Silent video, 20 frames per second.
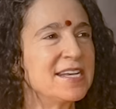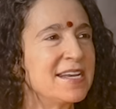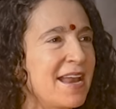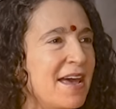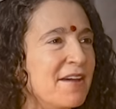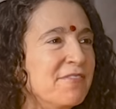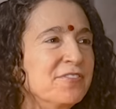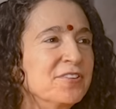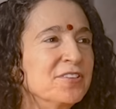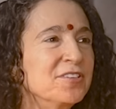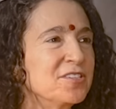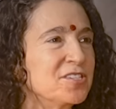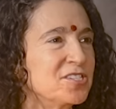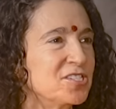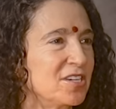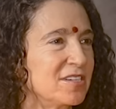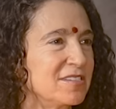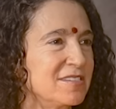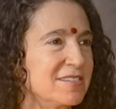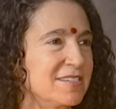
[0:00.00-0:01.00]
never
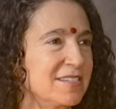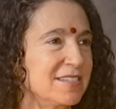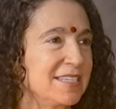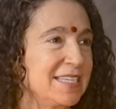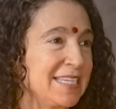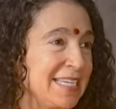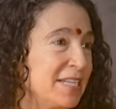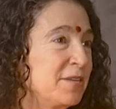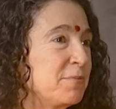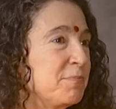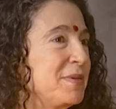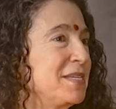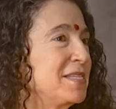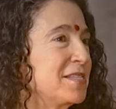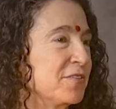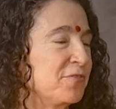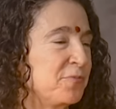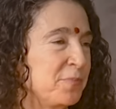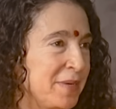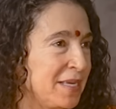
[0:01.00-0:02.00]
just eat a
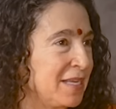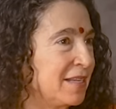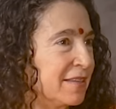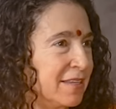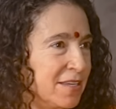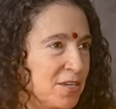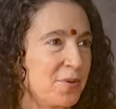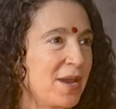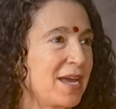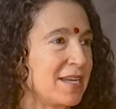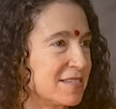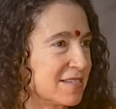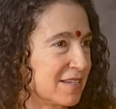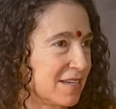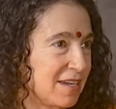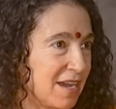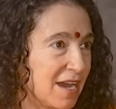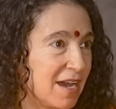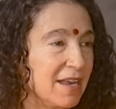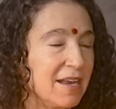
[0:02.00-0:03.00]
piece of meat that you had to
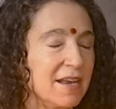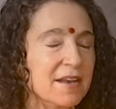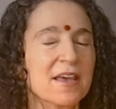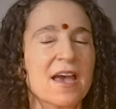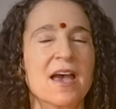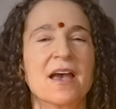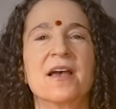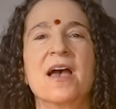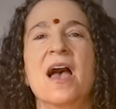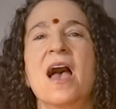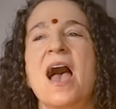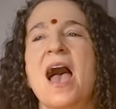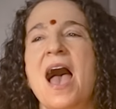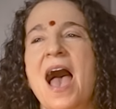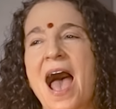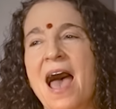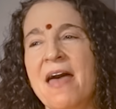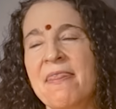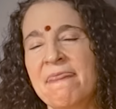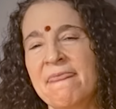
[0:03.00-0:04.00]
cut.
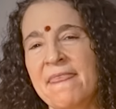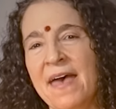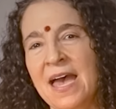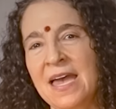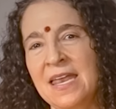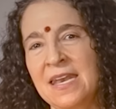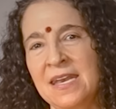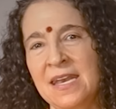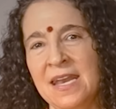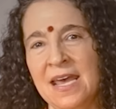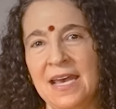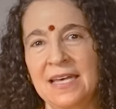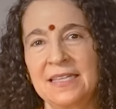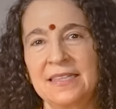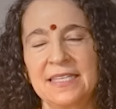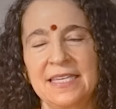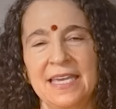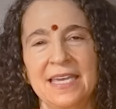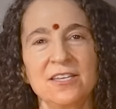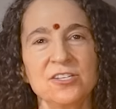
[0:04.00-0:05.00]
And then
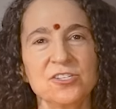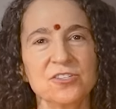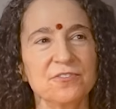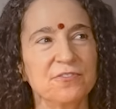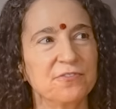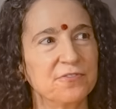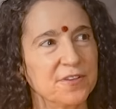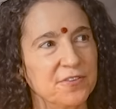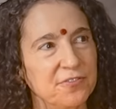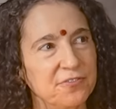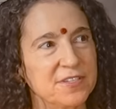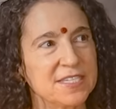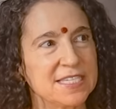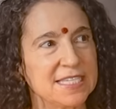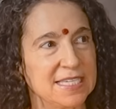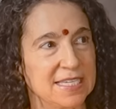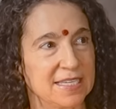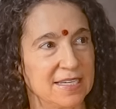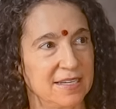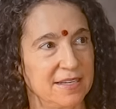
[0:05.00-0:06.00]
at the age of
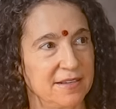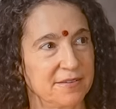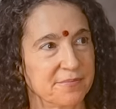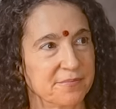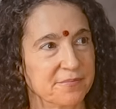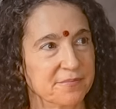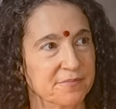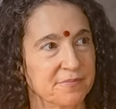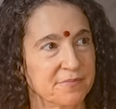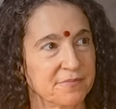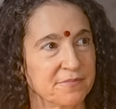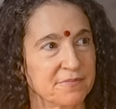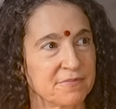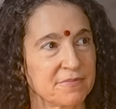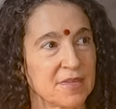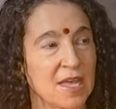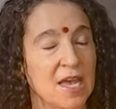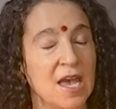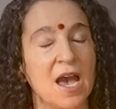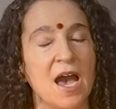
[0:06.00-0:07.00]

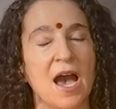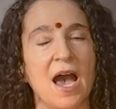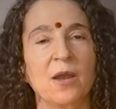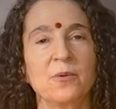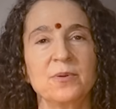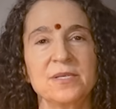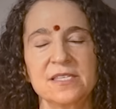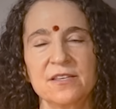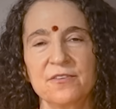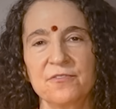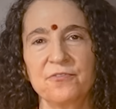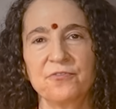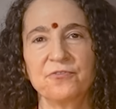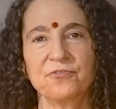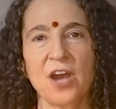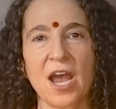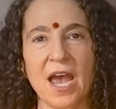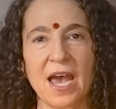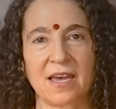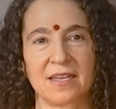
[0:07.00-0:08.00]
15, I was in
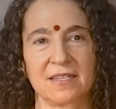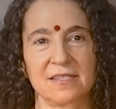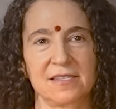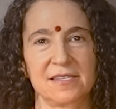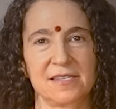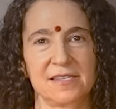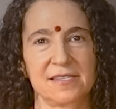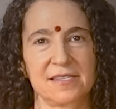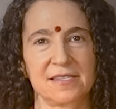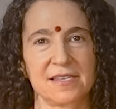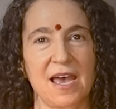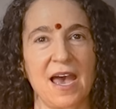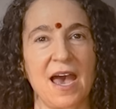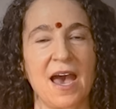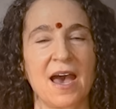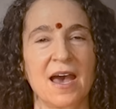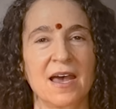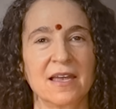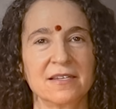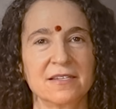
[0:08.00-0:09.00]
France
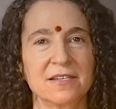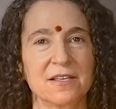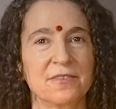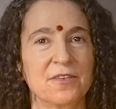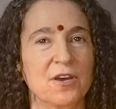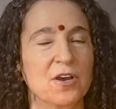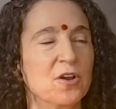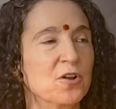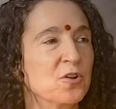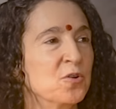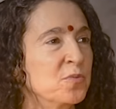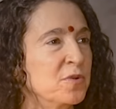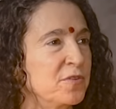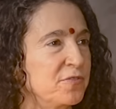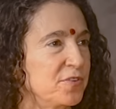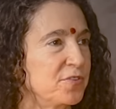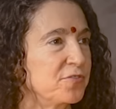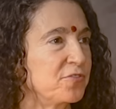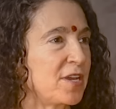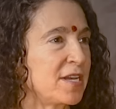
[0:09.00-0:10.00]
at the home
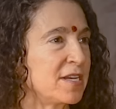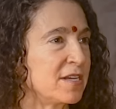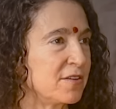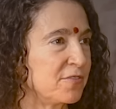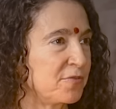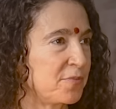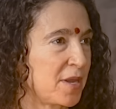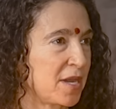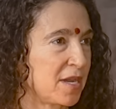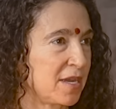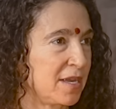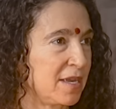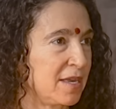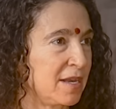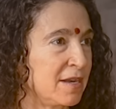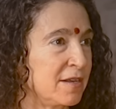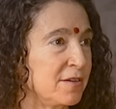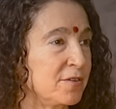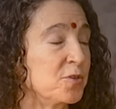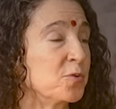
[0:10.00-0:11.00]
of a friend of
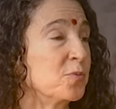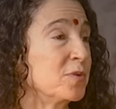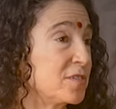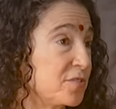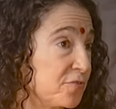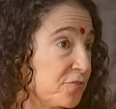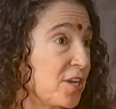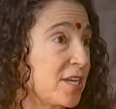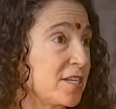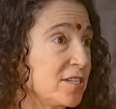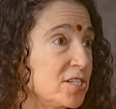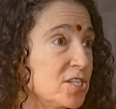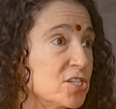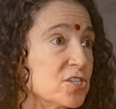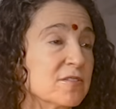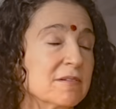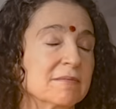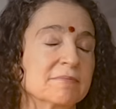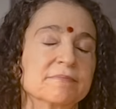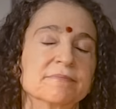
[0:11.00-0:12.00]
mine who was
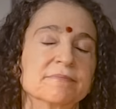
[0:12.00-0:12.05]
French.